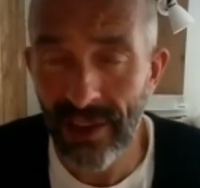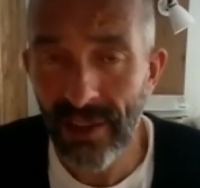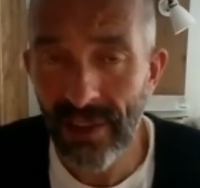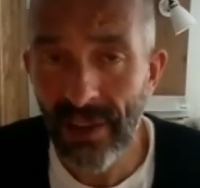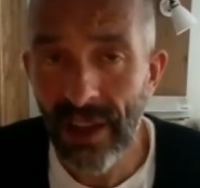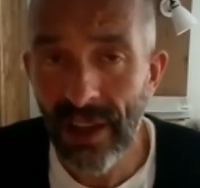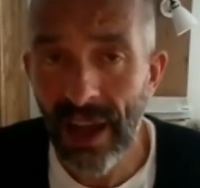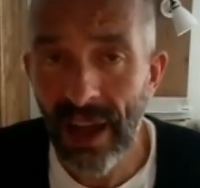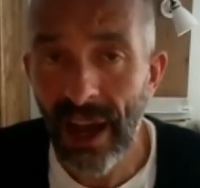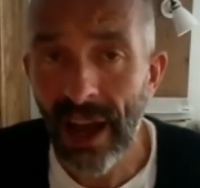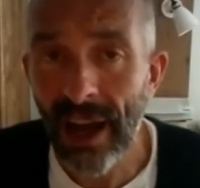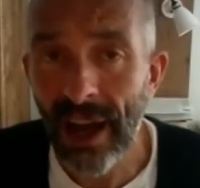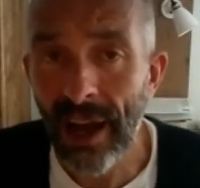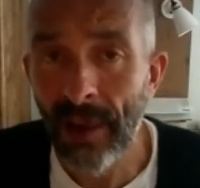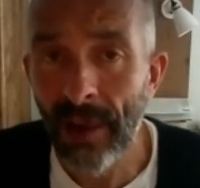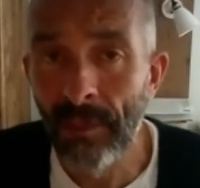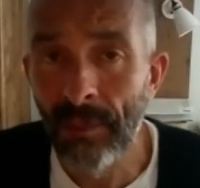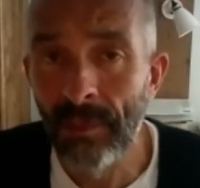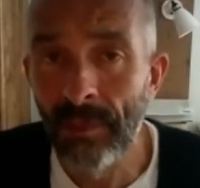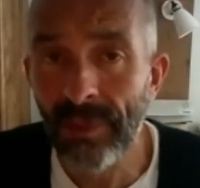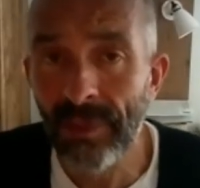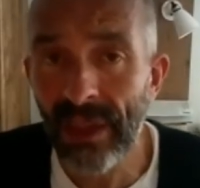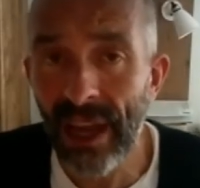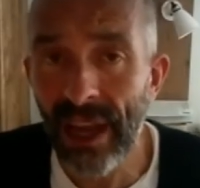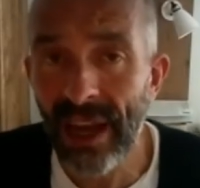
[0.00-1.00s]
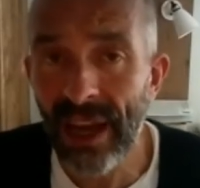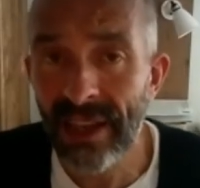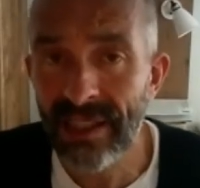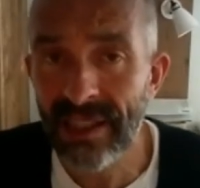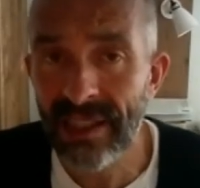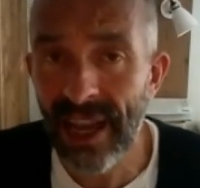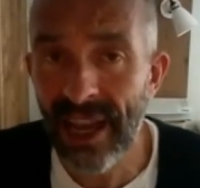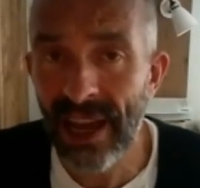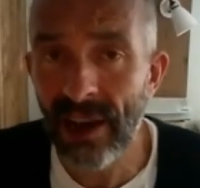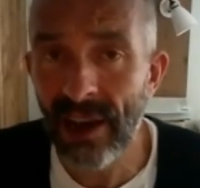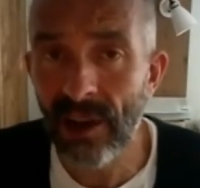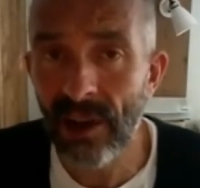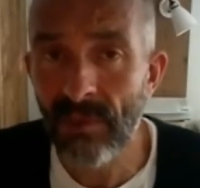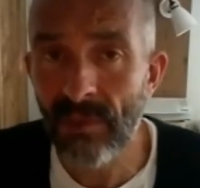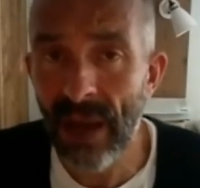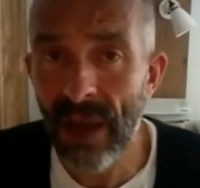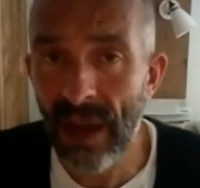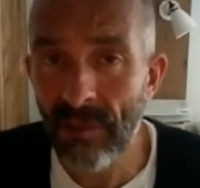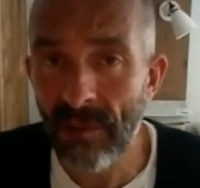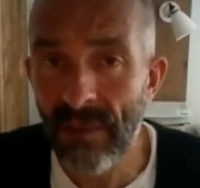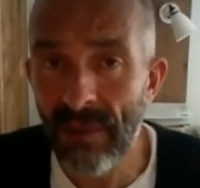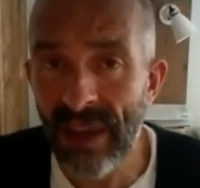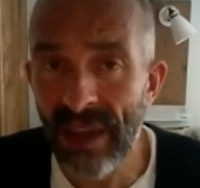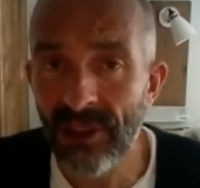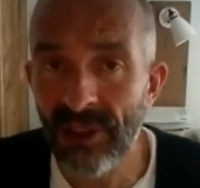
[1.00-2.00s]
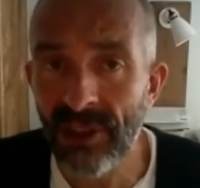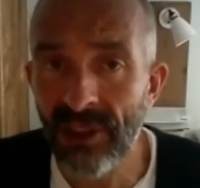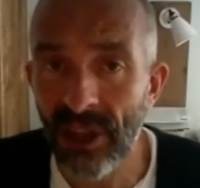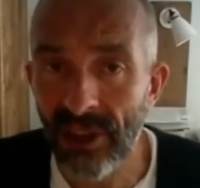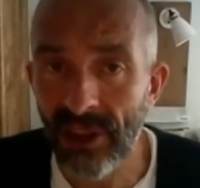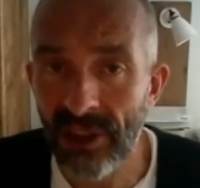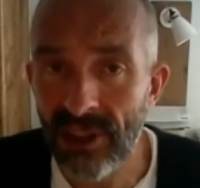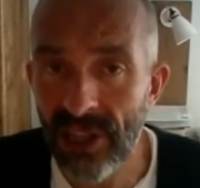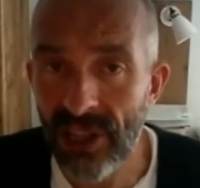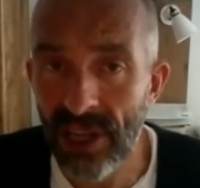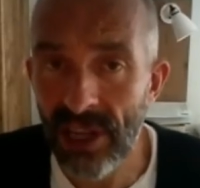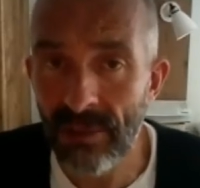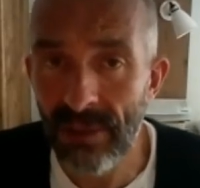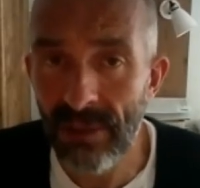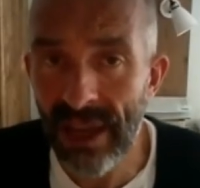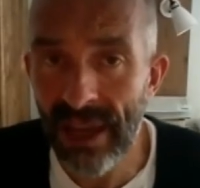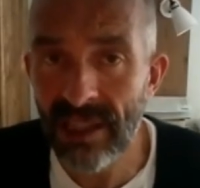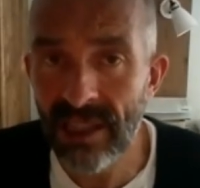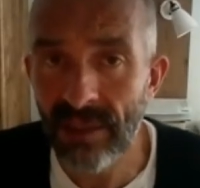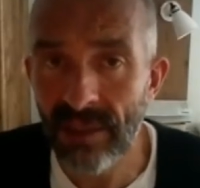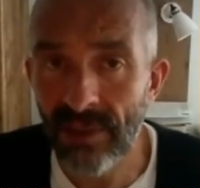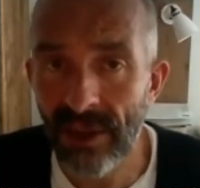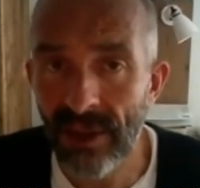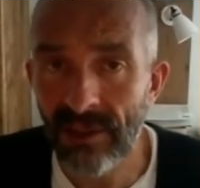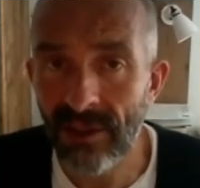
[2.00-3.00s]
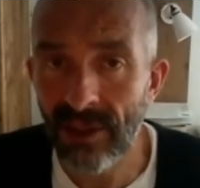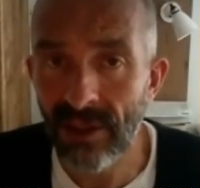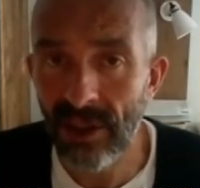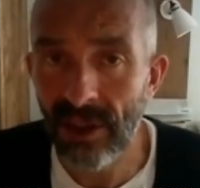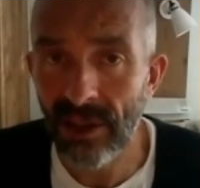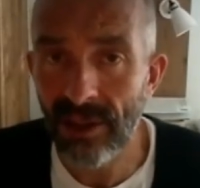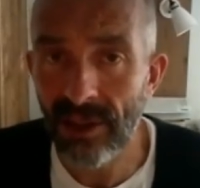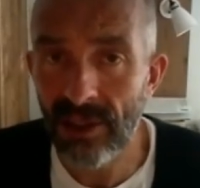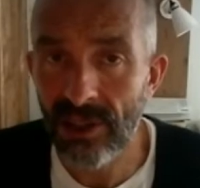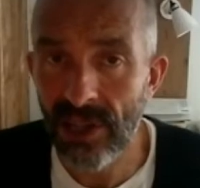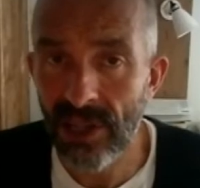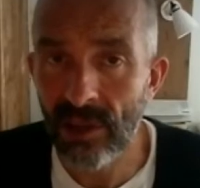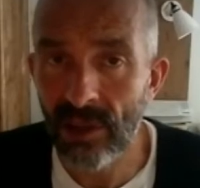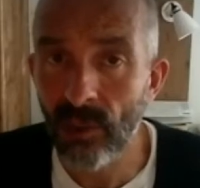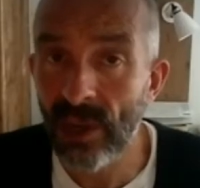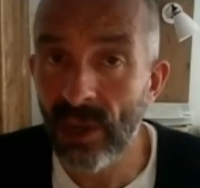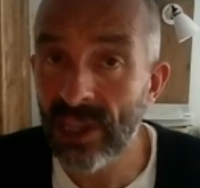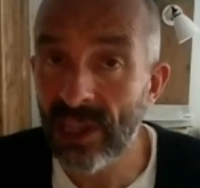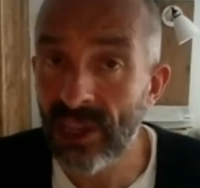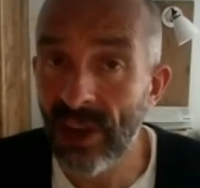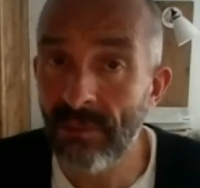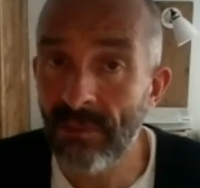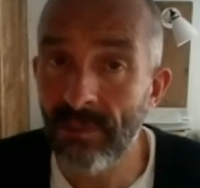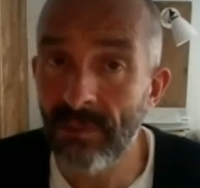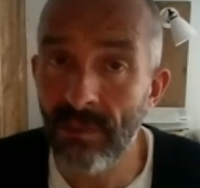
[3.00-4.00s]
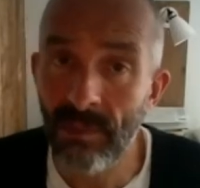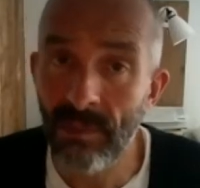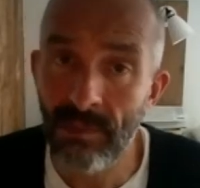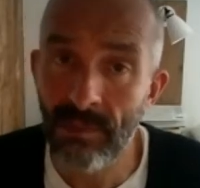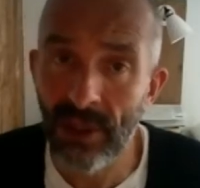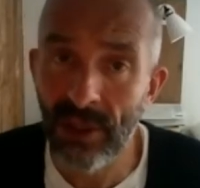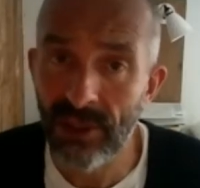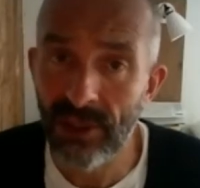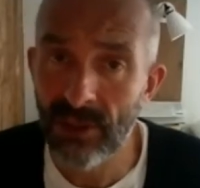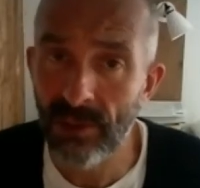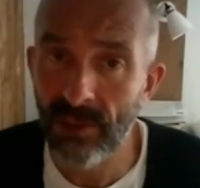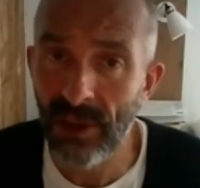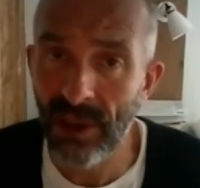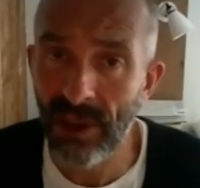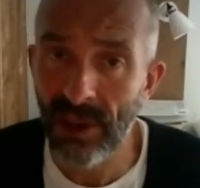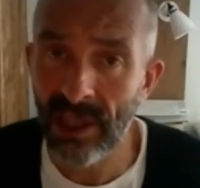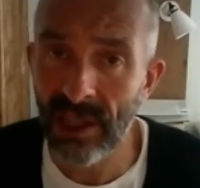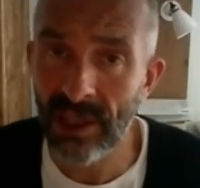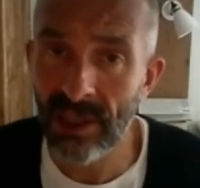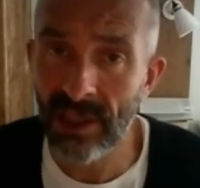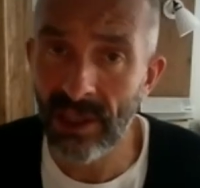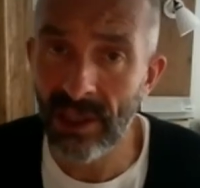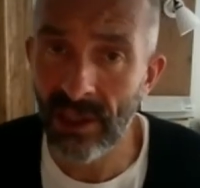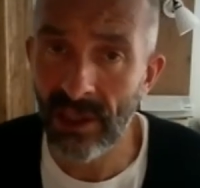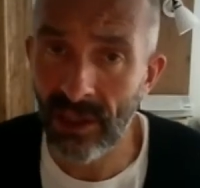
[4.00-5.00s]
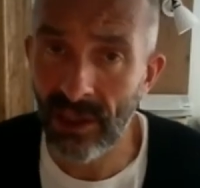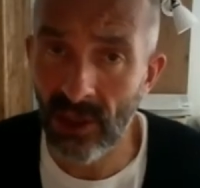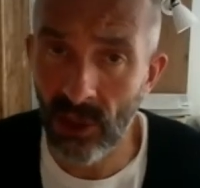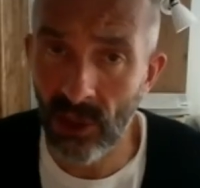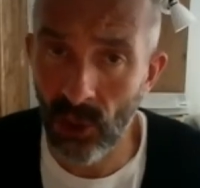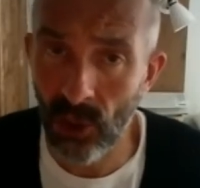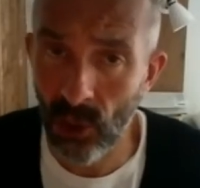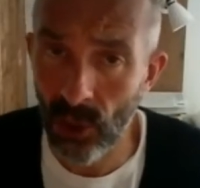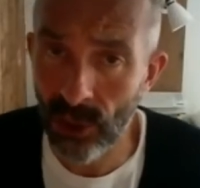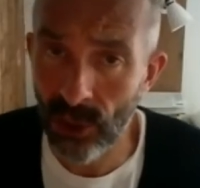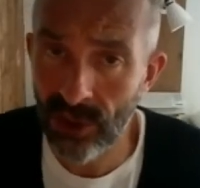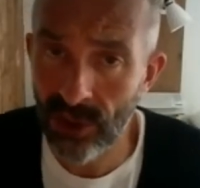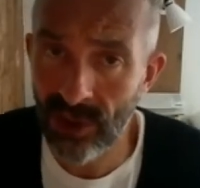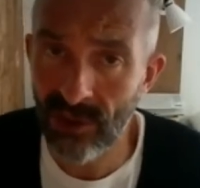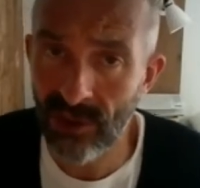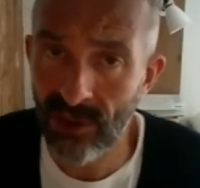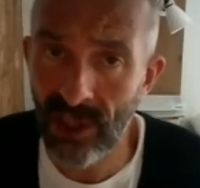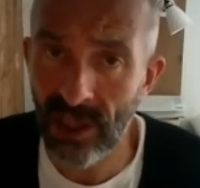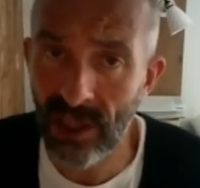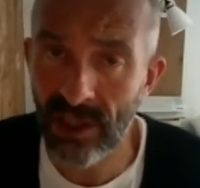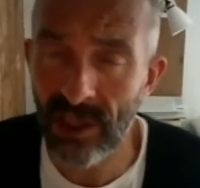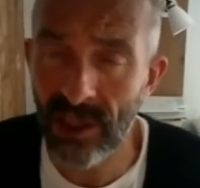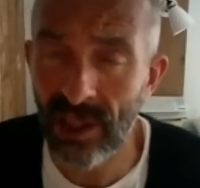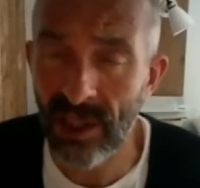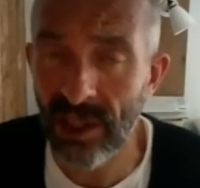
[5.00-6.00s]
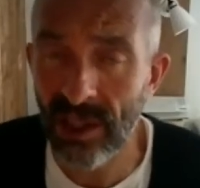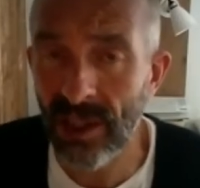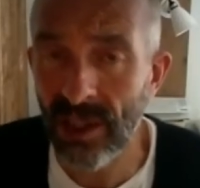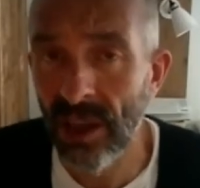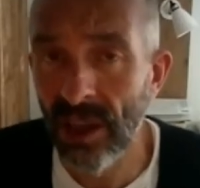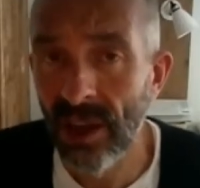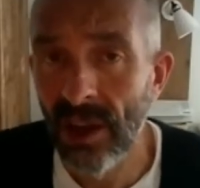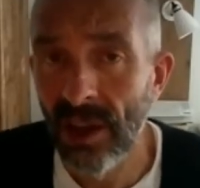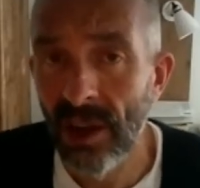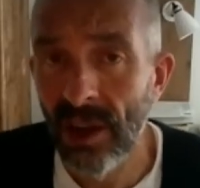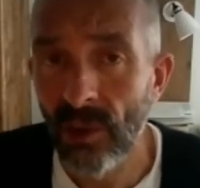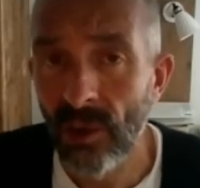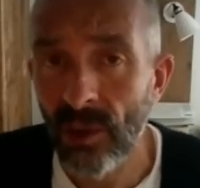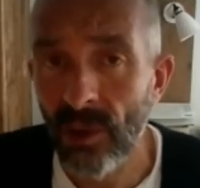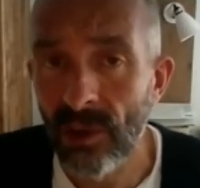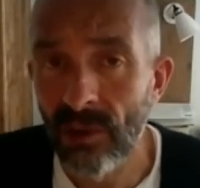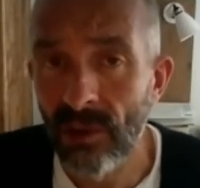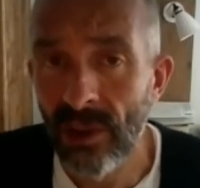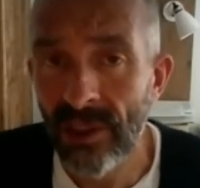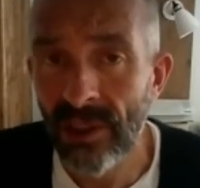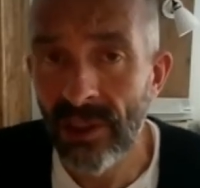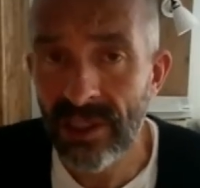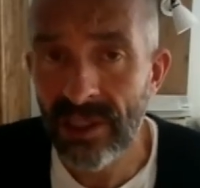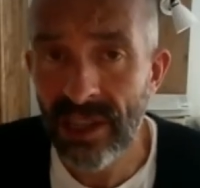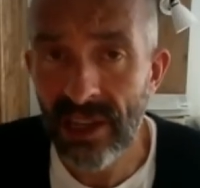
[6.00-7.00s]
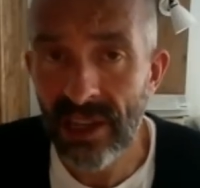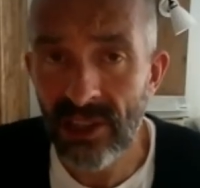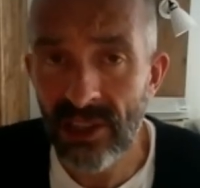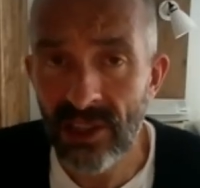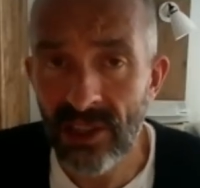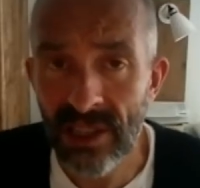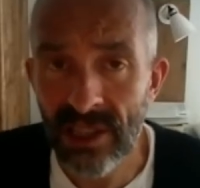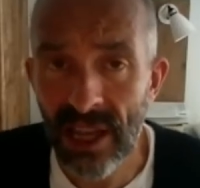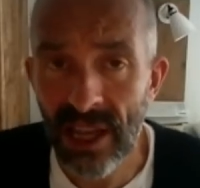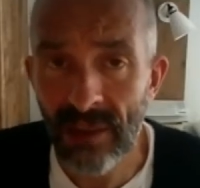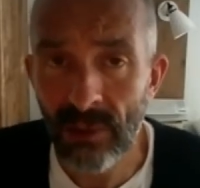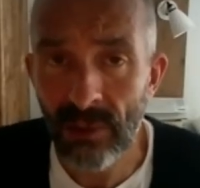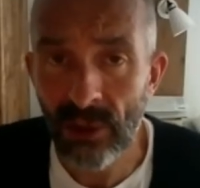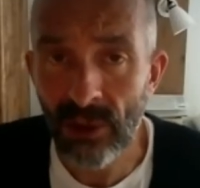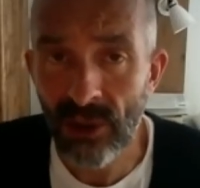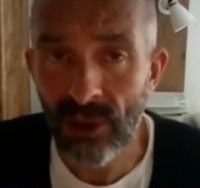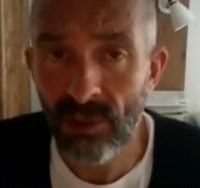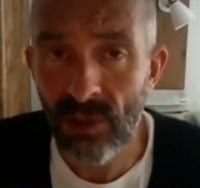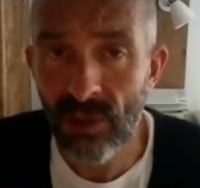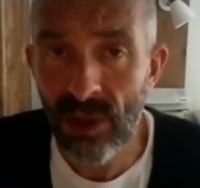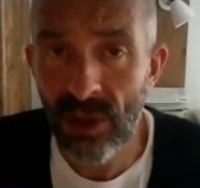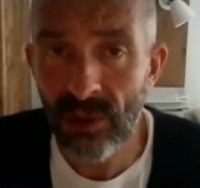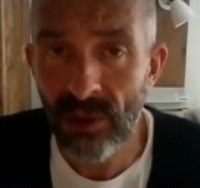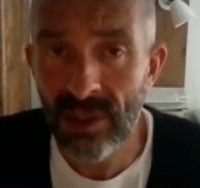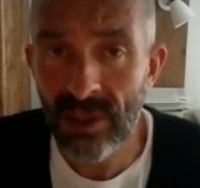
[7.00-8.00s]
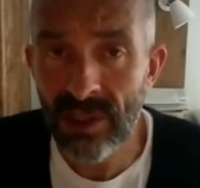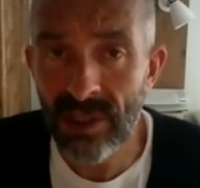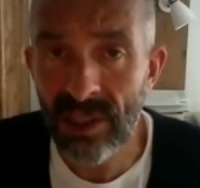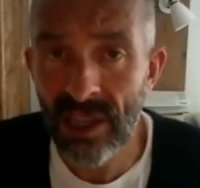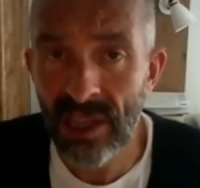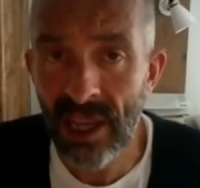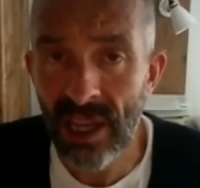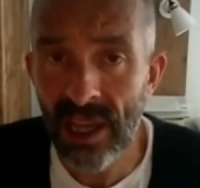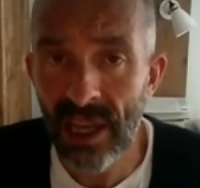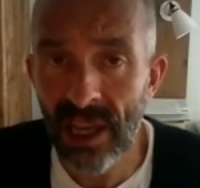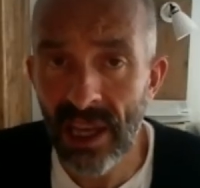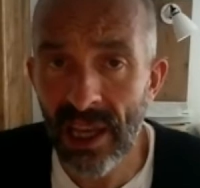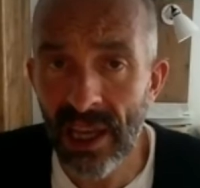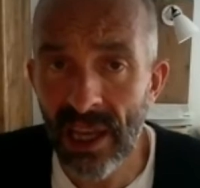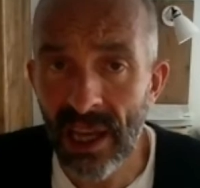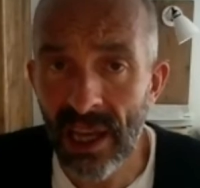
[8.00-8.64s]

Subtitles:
I set out a methodology, a basic methodology, which I built upon in the course for we run this kitchen table community.